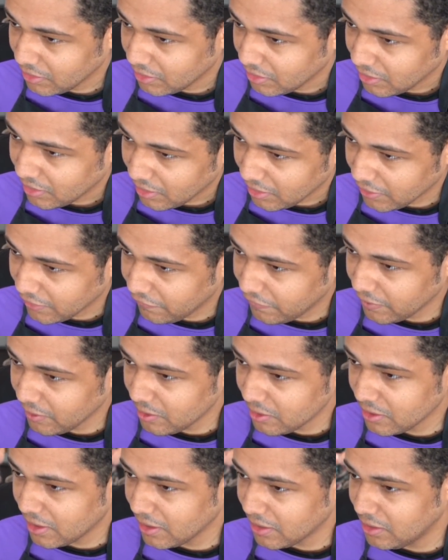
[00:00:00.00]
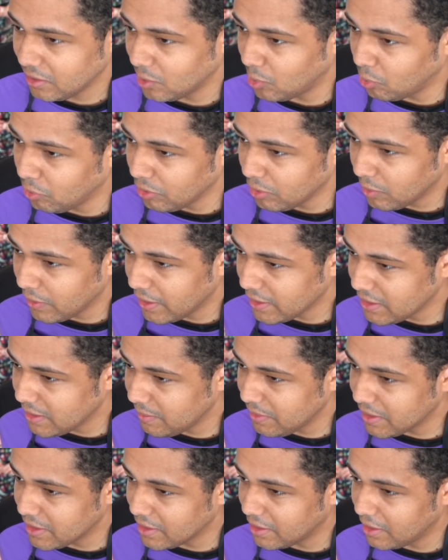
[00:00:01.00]
It feels like the only way to
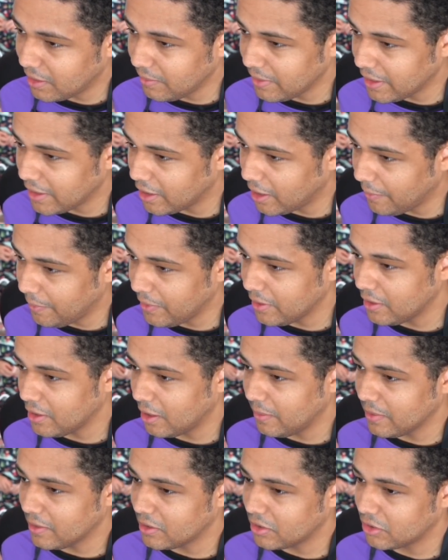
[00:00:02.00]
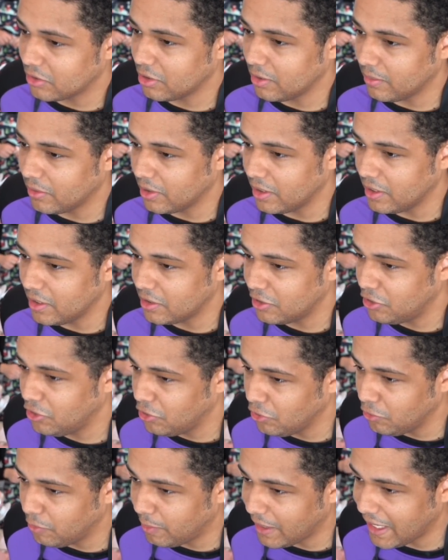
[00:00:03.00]
become an up-and-coming streamer is
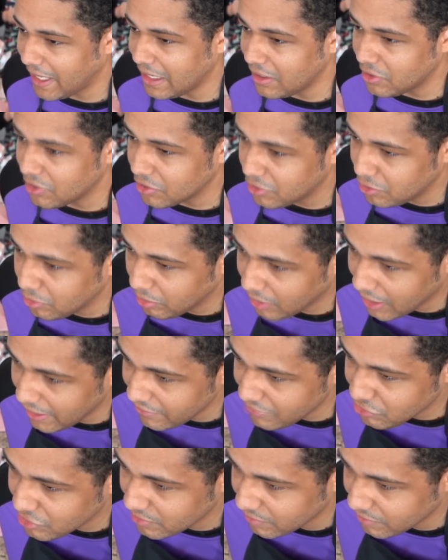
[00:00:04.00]
to pander to live stream